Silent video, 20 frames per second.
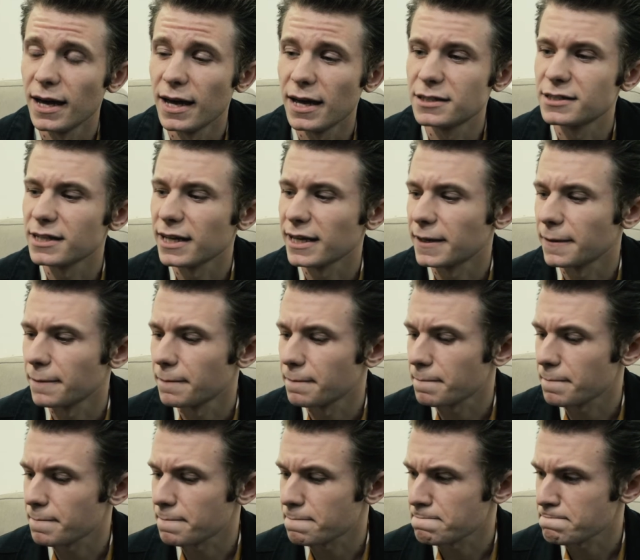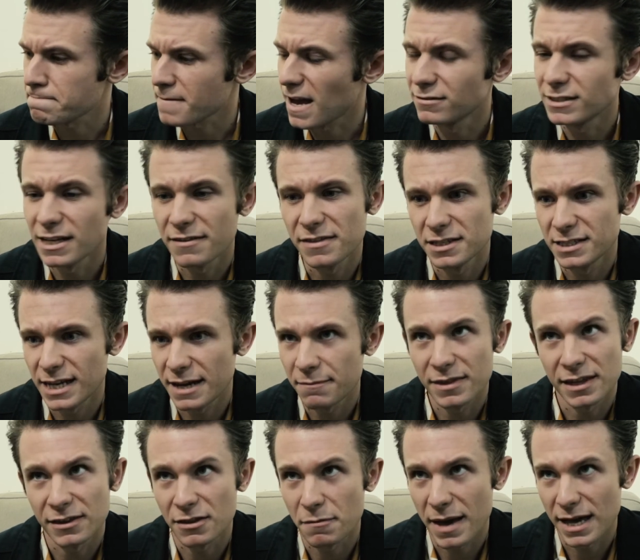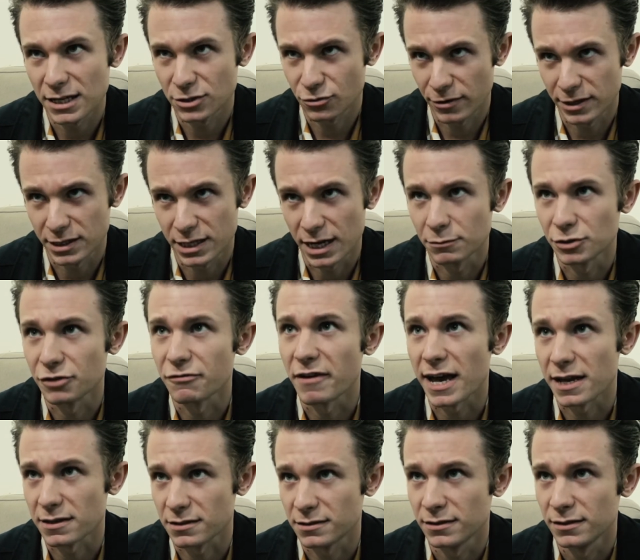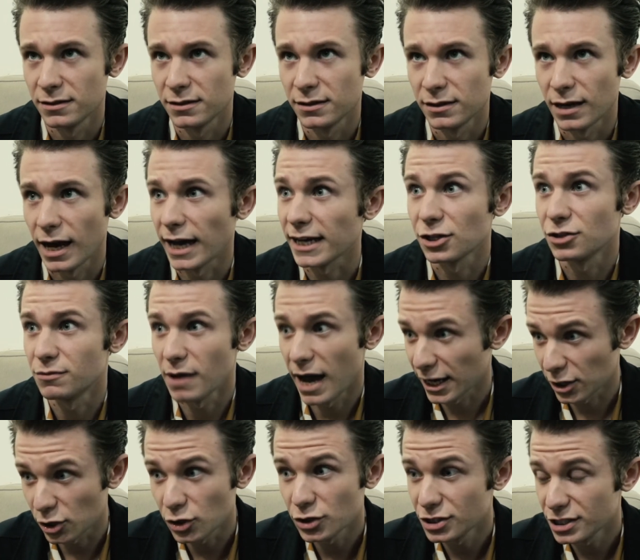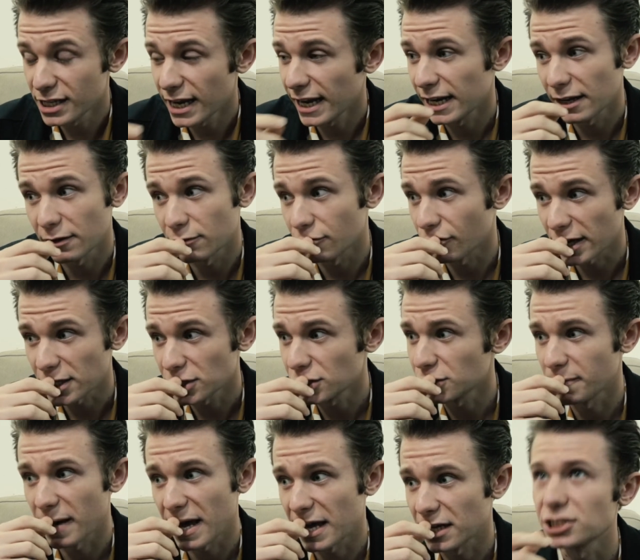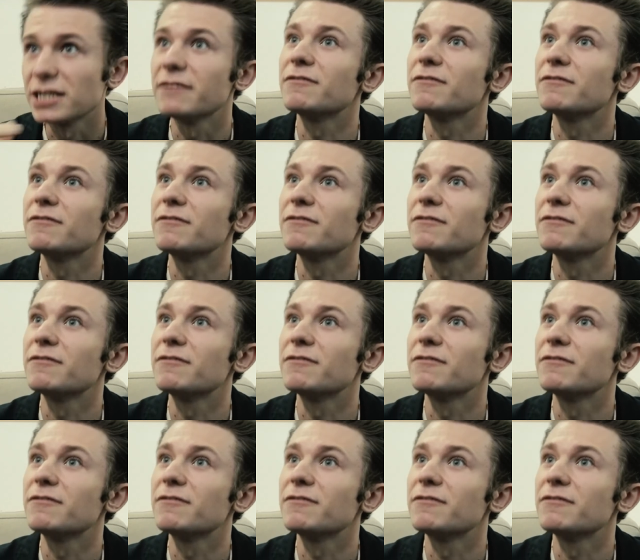it's like I've said the same thing the past three times you've asked. I could I could say it in French, Spanish,